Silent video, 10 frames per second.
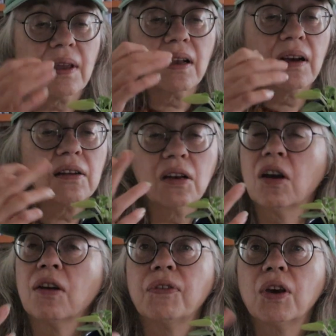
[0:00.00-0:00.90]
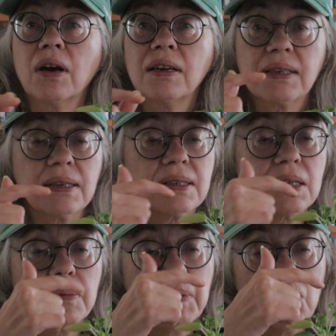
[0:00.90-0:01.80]
And I don't know if you guys can
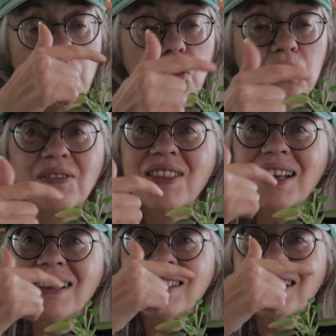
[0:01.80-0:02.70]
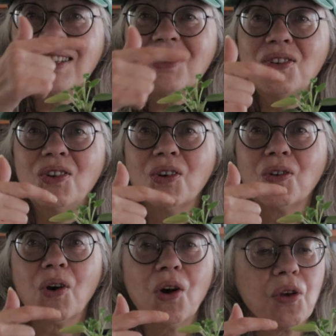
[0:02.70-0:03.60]
see, but all of this is new
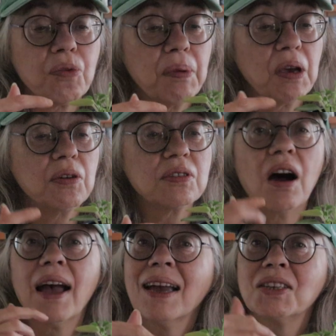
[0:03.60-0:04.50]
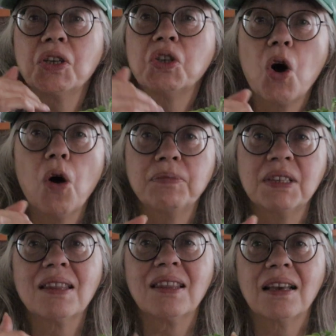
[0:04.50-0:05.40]
growth because I actually
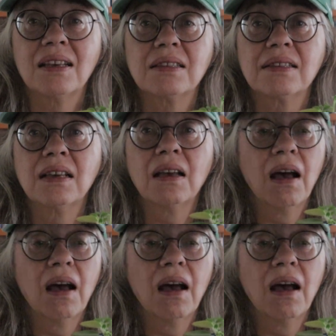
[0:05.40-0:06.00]
topped this.